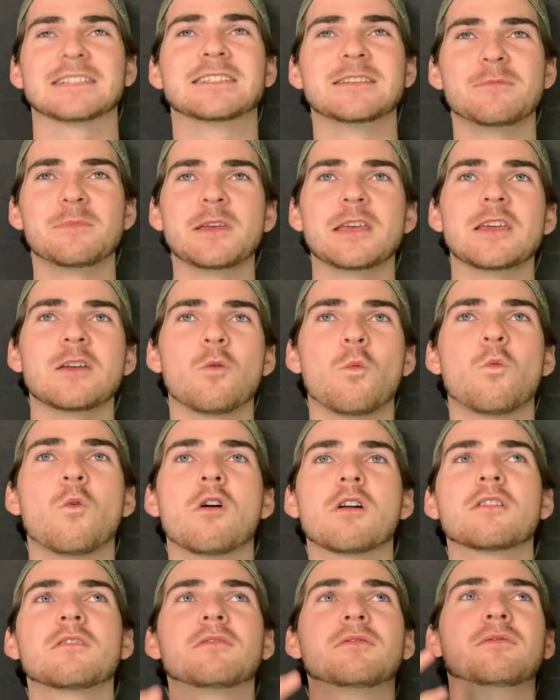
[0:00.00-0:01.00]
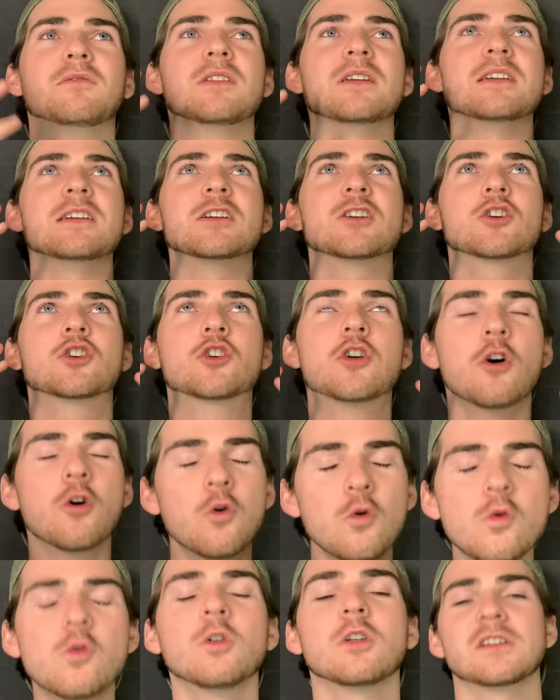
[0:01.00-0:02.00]
to be one of the
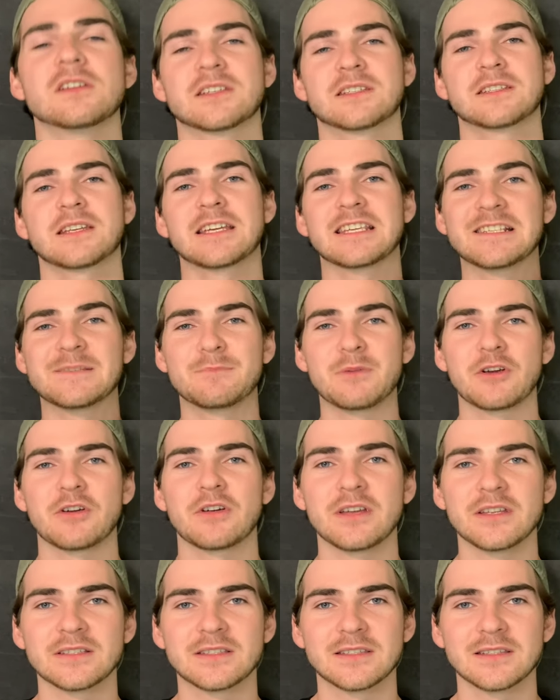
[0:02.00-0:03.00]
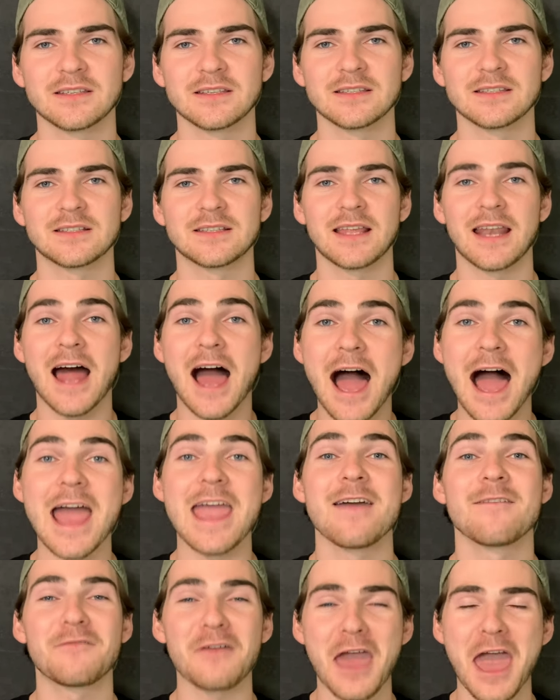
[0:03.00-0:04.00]
coolest experiences that I
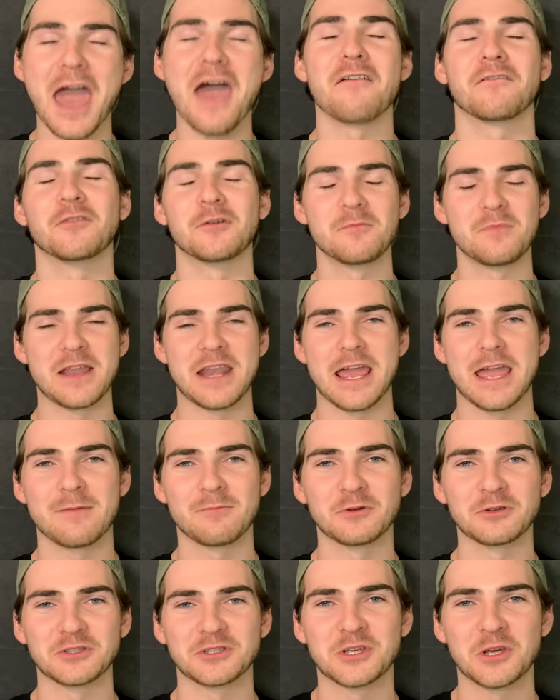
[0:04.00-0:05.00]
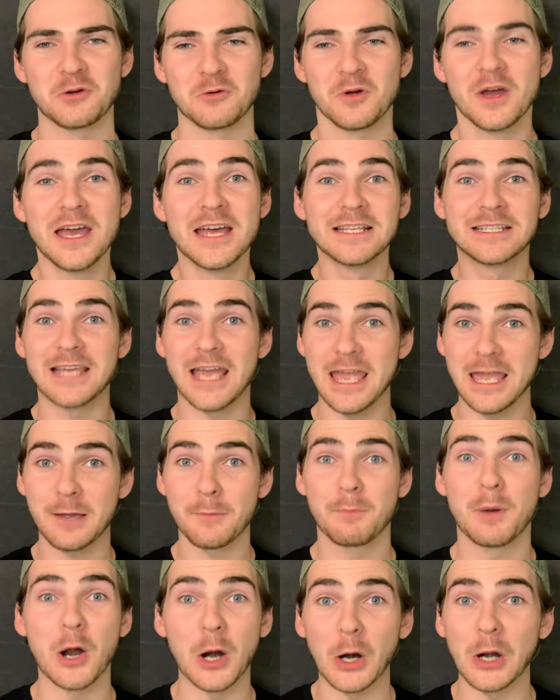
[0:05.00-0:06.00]
have ever been able to
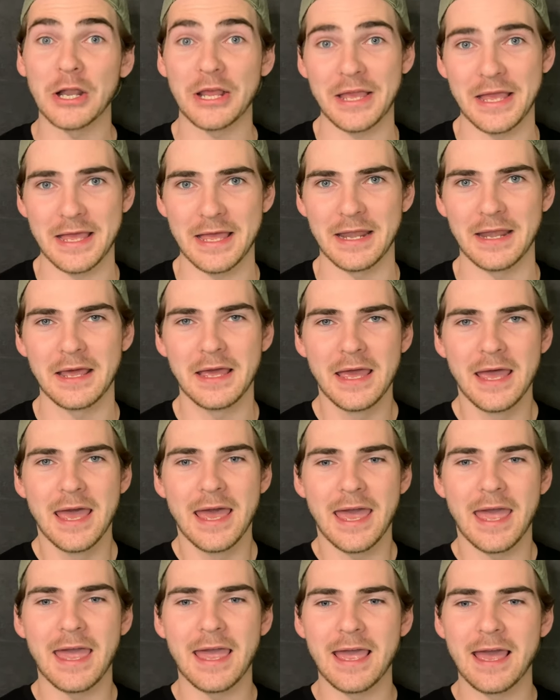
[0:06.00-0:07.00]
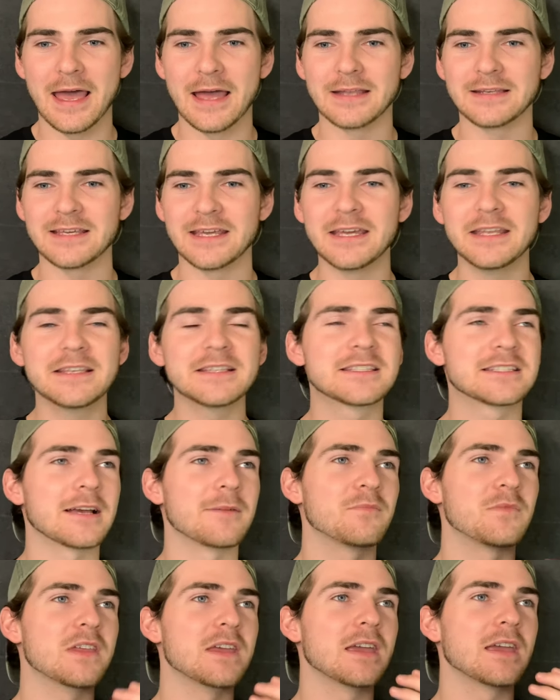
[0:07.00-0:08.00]
take part in. And it is
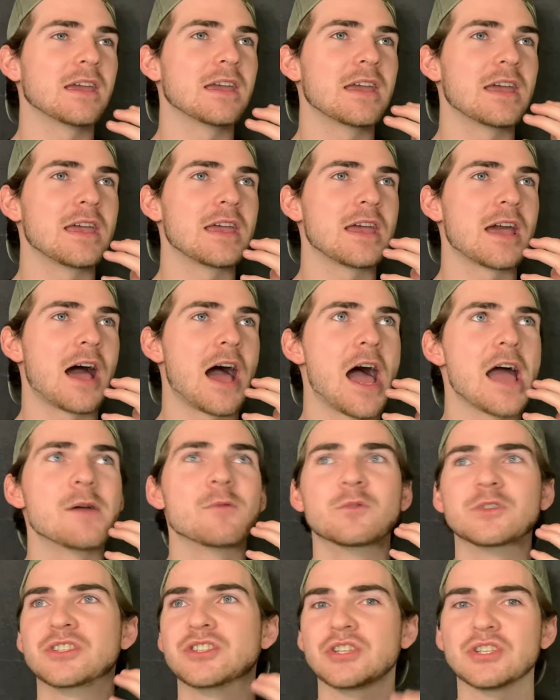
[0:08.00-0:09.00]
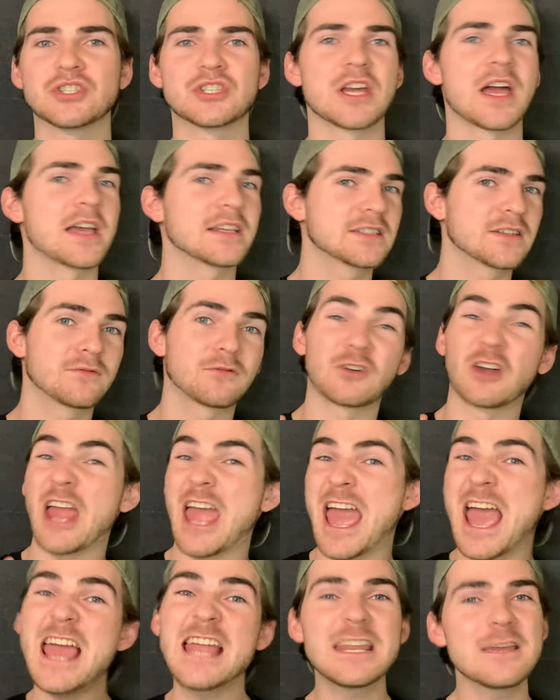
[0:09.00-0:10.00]
something I would suggest for
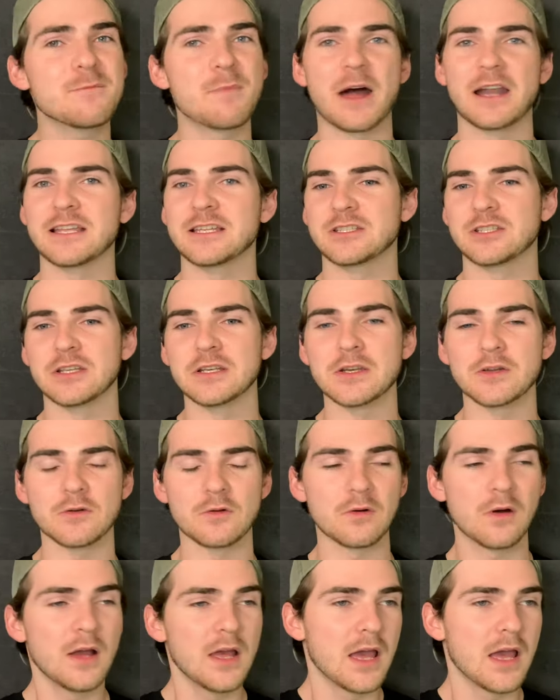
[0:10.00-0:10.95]
anybody to do.